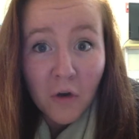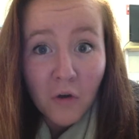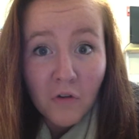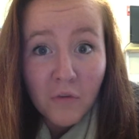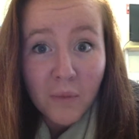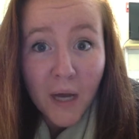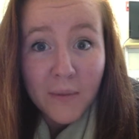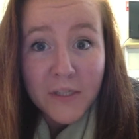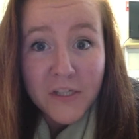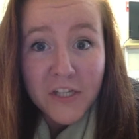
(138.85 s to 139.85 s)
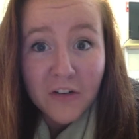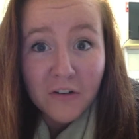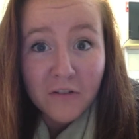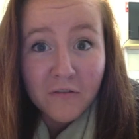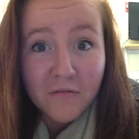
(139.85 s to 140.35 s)
old Bobby
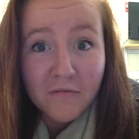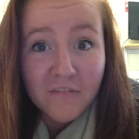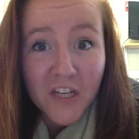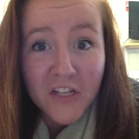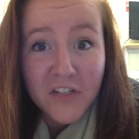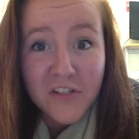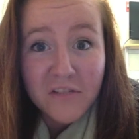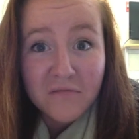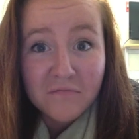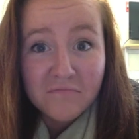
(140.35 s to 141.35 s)
Singer face.